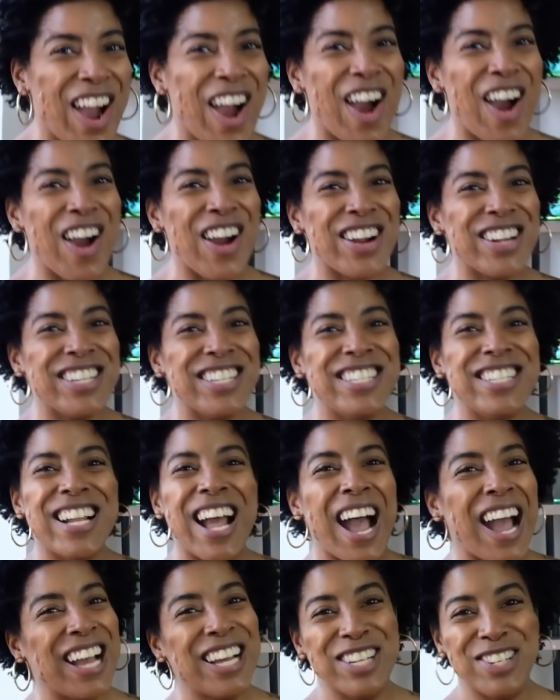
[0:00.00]
are
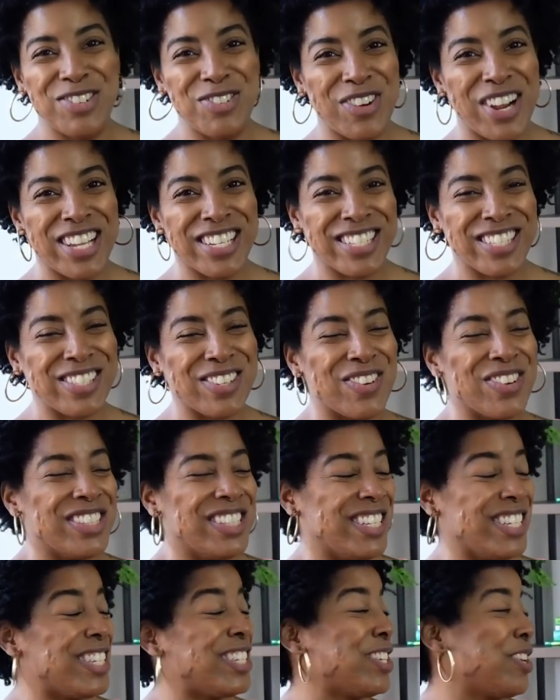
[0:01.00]
not addressed
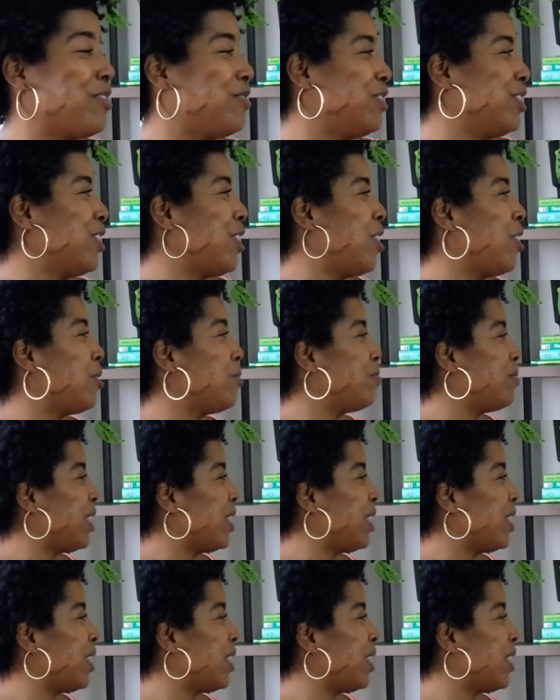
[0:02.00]
on this shelf at all.